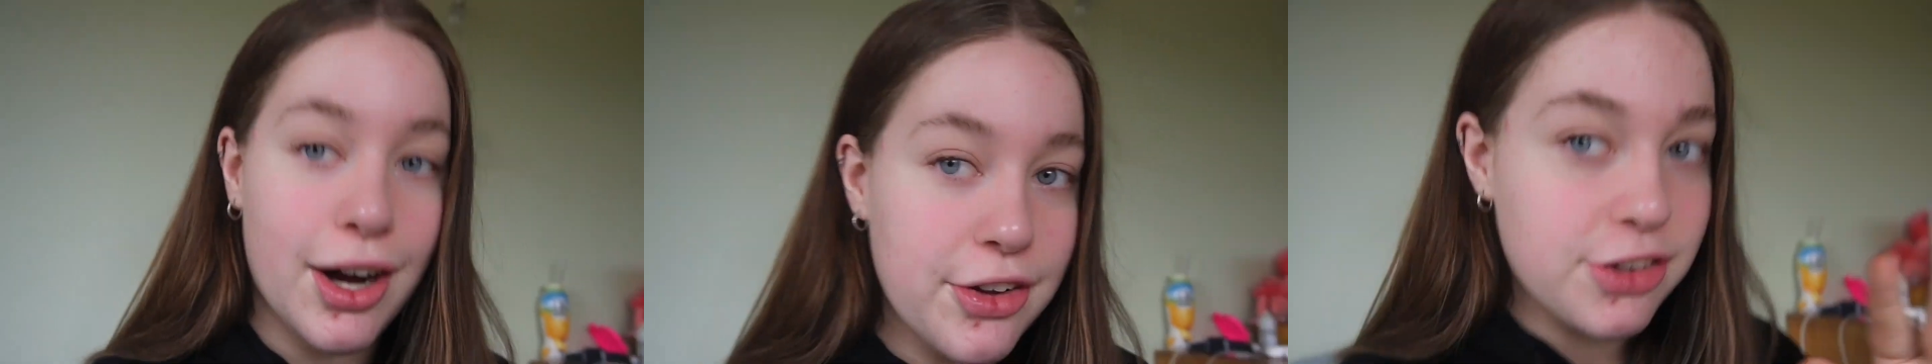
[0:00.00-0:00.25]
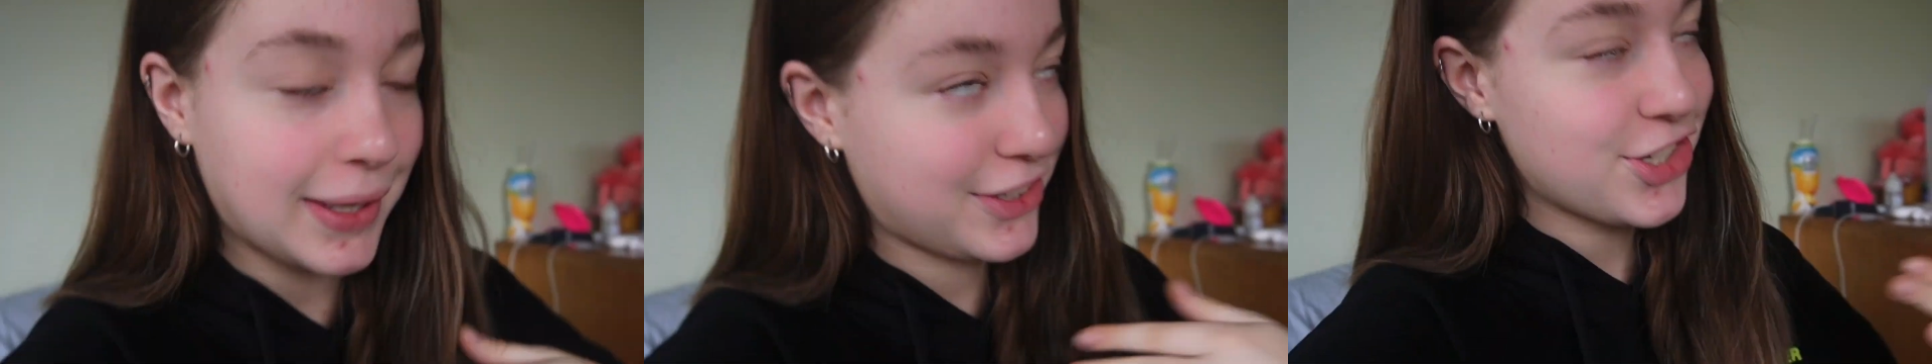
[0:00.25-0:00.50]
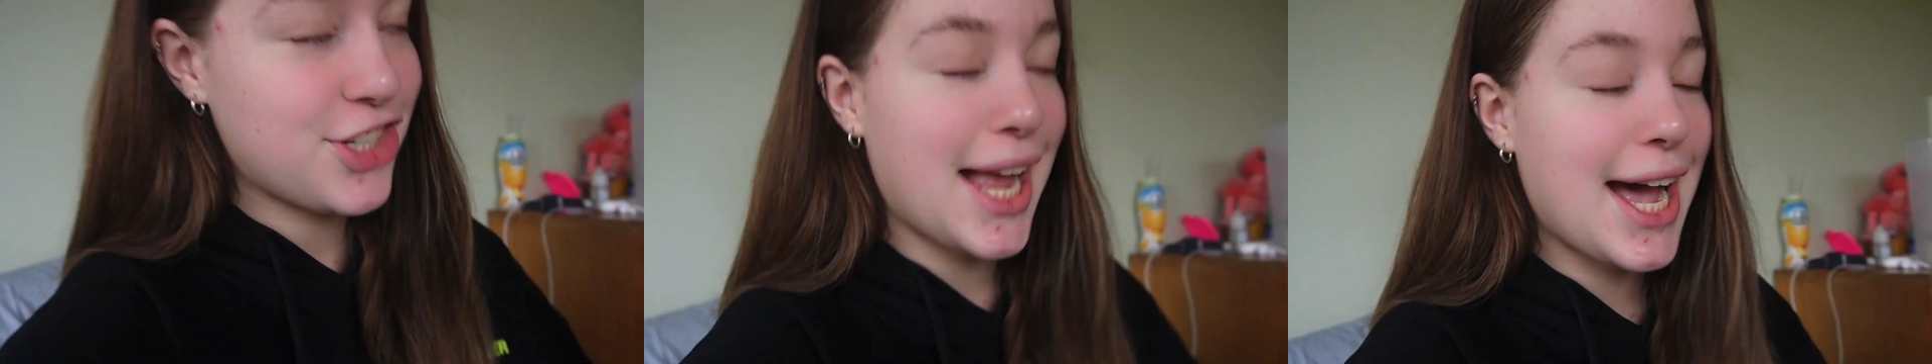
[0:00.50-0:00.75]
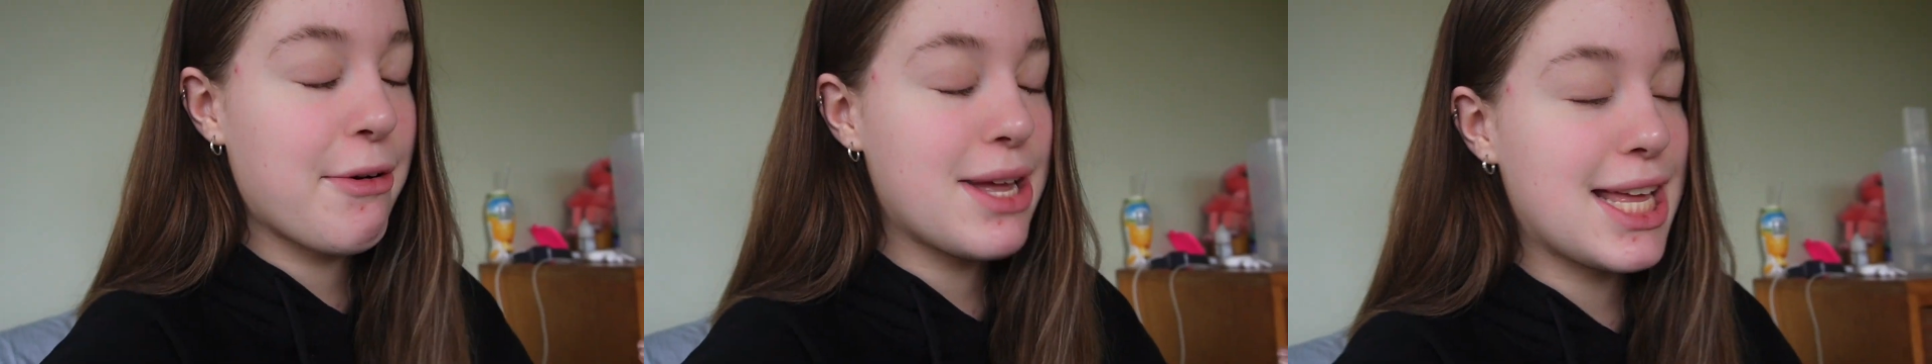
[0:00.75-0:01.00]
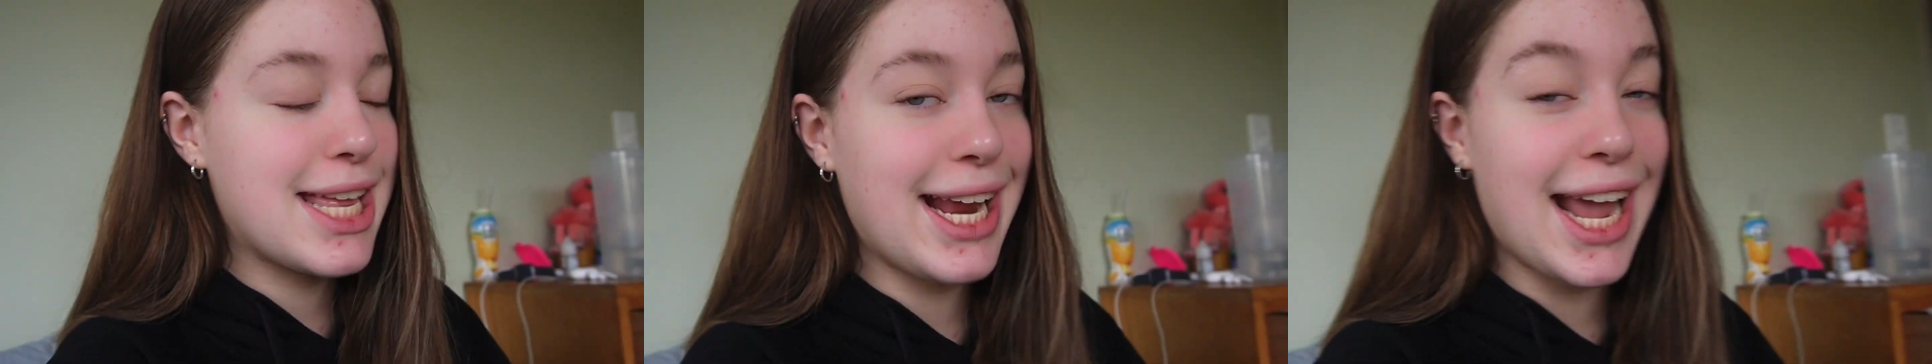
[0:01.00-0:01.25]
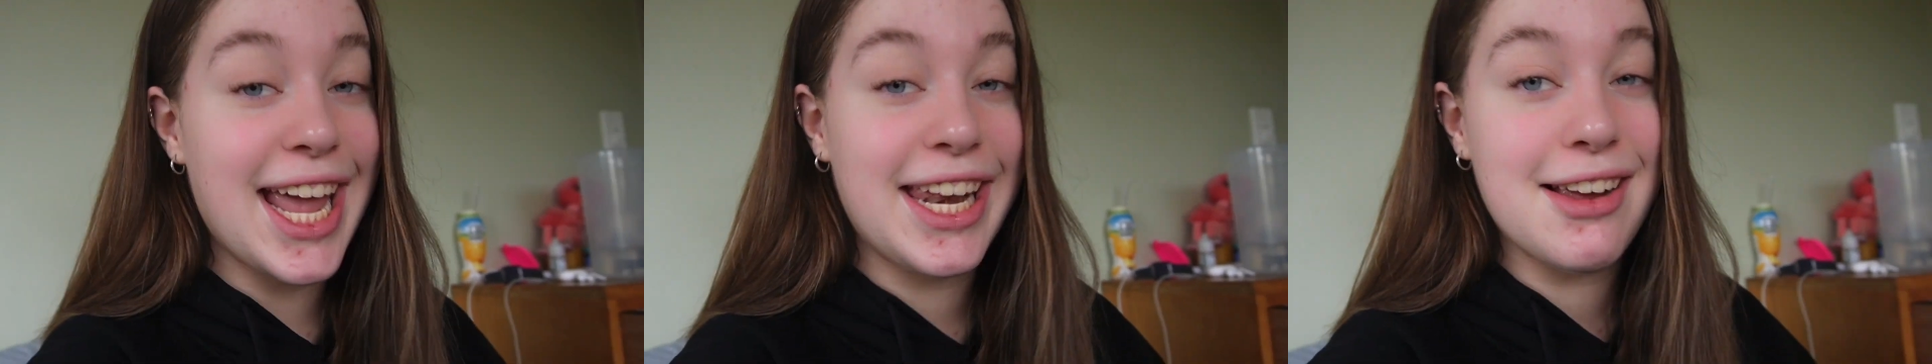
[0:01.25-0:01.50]
So I just showered
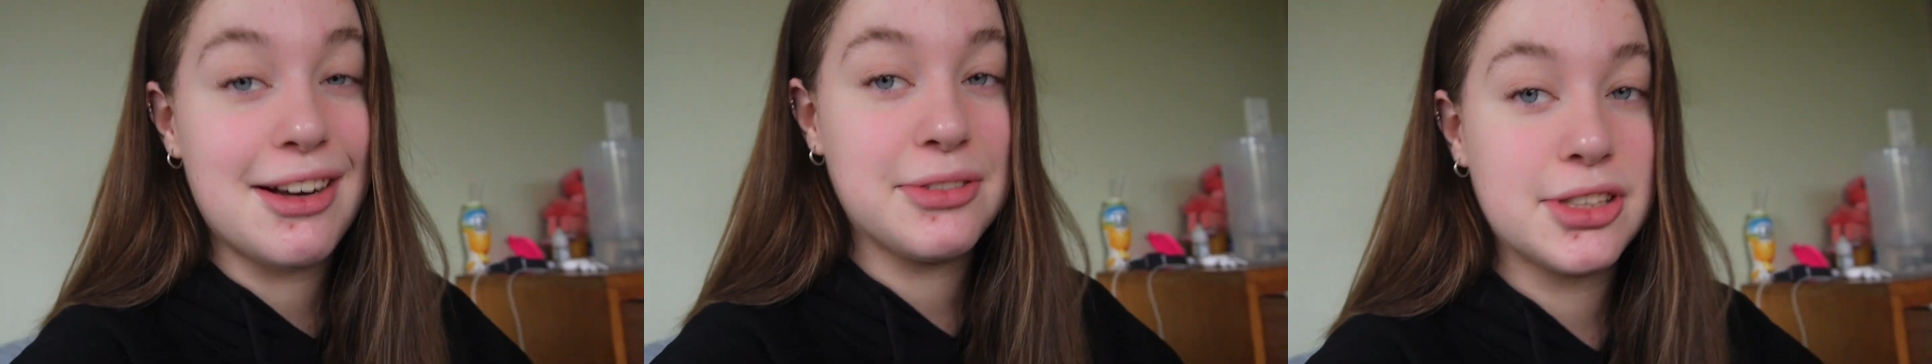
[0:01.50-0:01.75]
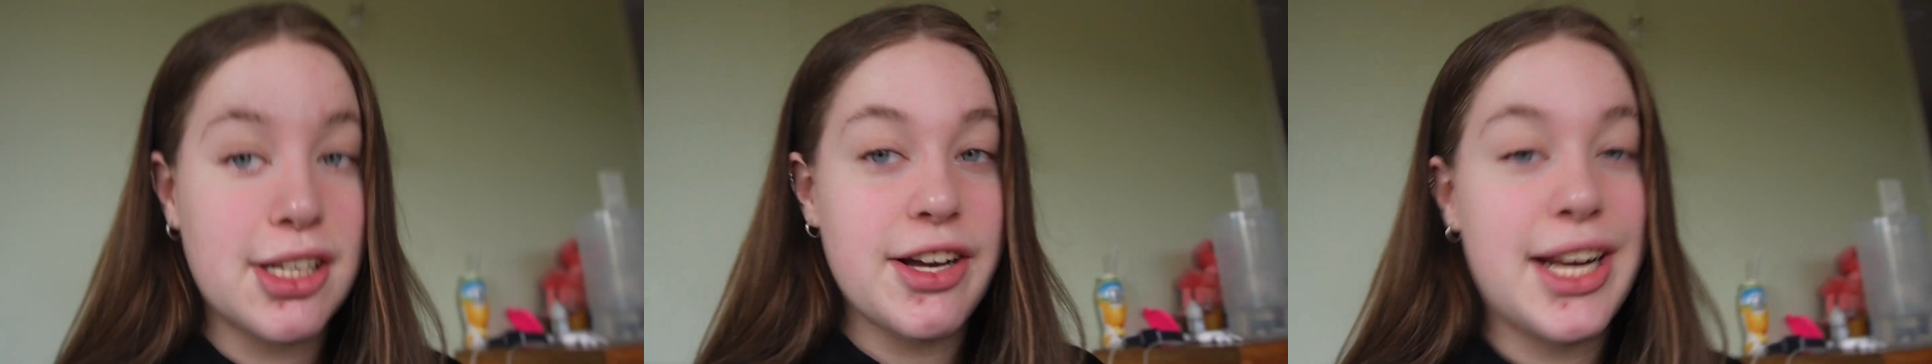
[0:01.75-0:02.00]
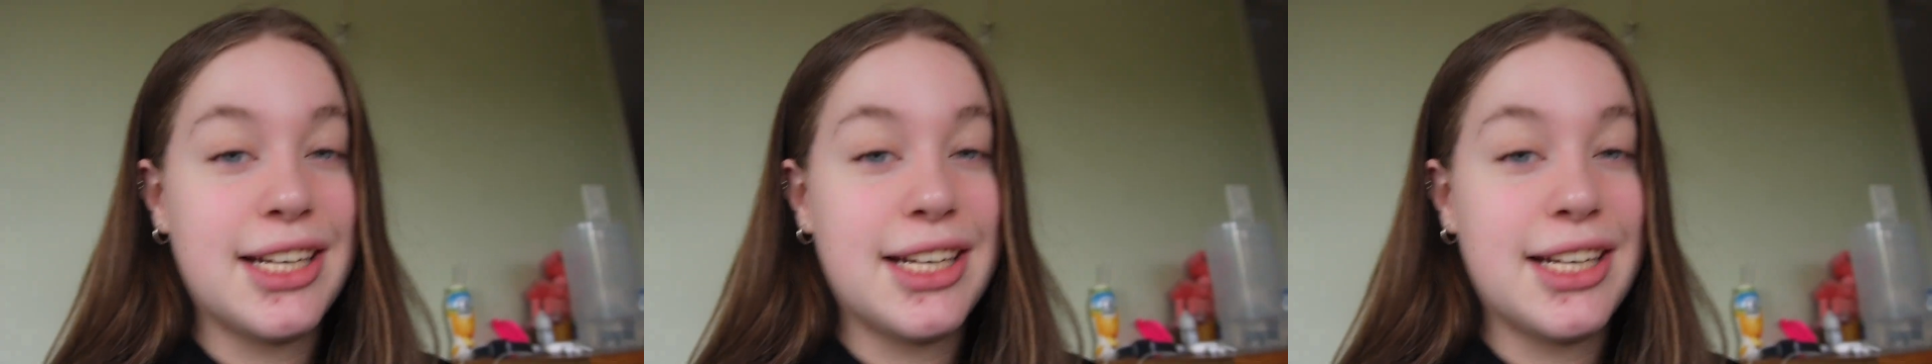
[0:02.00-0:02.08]
and now I'm gonna go